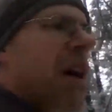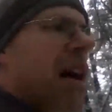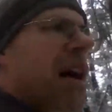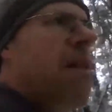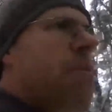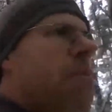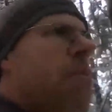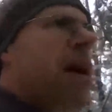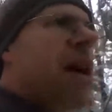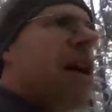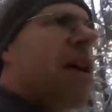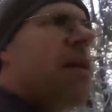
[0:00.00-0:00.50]

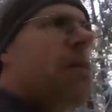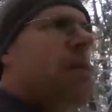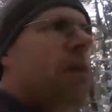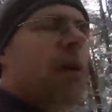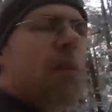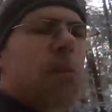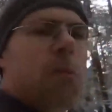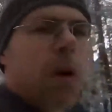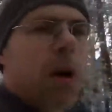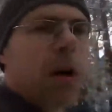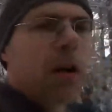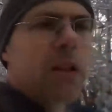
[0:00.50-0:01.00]
I might have
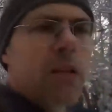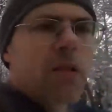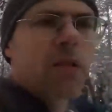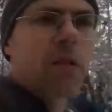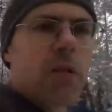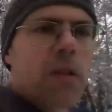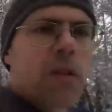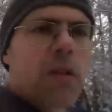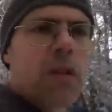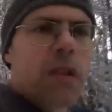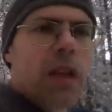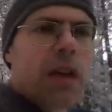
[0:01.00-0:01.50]
been
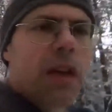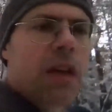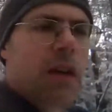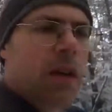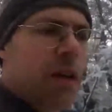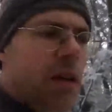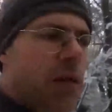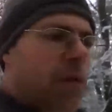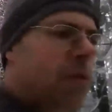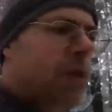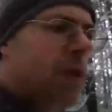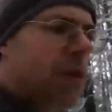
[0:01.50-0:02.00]
monitored
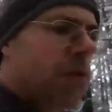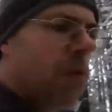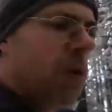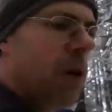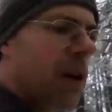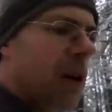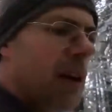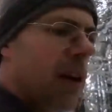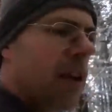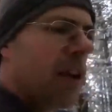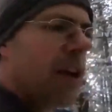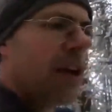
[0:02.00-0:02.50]
with
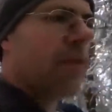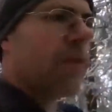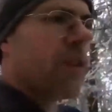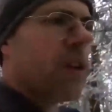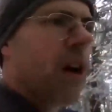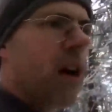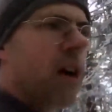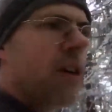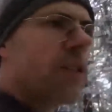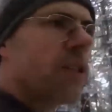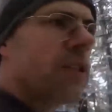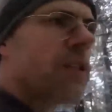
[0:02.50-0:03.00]
what I have
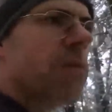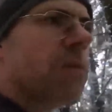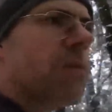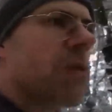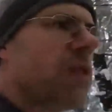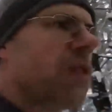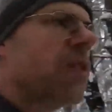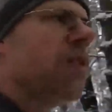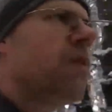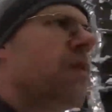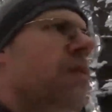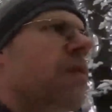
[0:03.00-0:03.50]

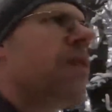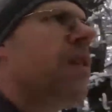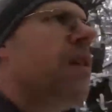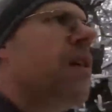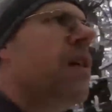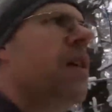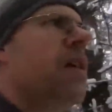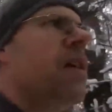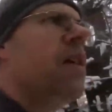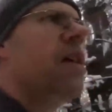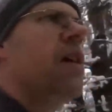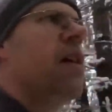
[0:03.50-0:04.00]
consumed
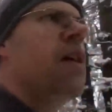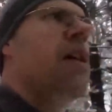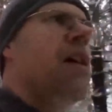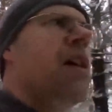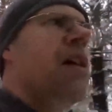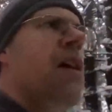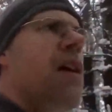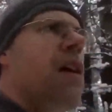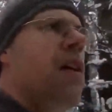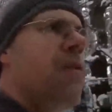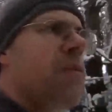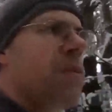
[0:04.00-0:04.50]

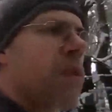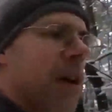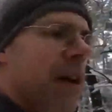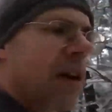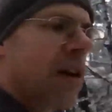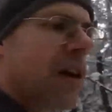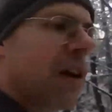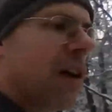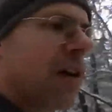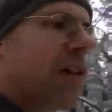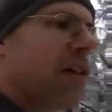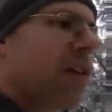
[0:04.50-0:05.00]

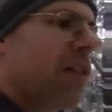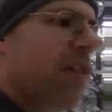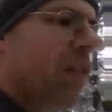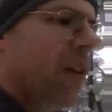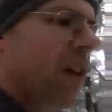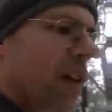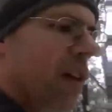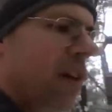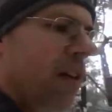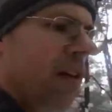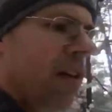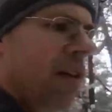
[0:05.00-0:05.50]
rather
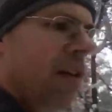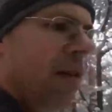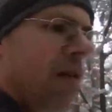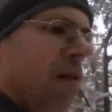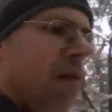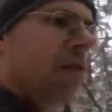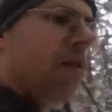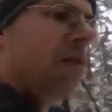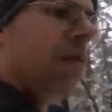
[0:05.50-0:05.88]
than